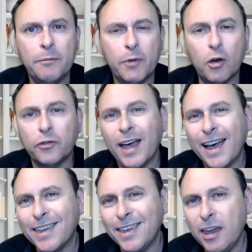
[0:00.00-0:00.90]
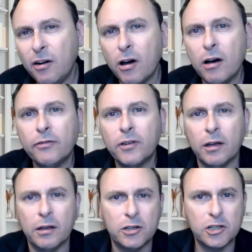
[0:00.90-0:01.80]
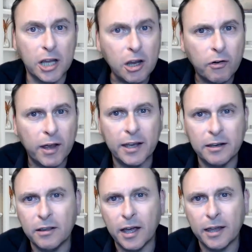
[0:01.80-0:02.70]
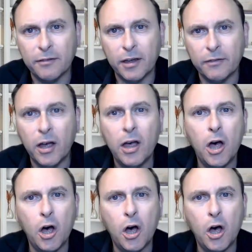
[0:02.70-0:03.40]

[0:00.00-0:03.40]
because a year after she created the hay fever,